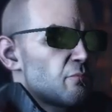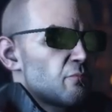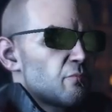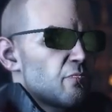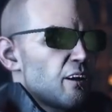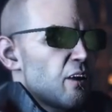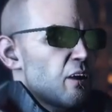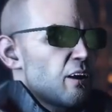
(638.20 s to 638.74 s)
What
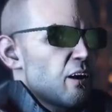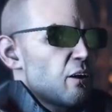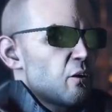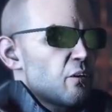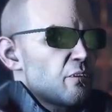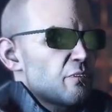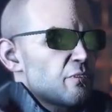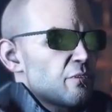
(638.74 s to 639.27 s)
if the
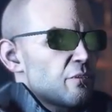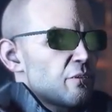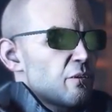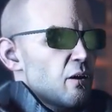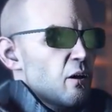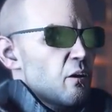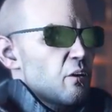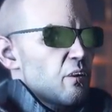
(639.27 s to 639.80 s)
Alexiters and
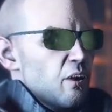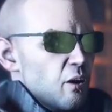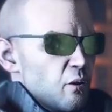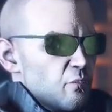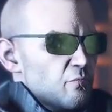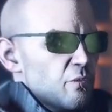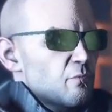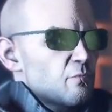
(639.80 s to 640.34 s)
Xacor
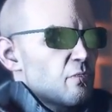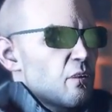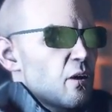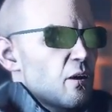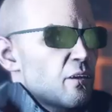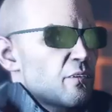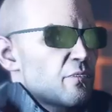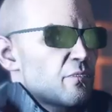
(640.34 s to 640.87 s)
learn of your
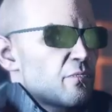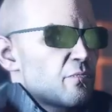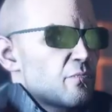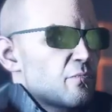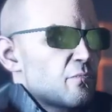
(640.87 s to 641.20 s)
plans?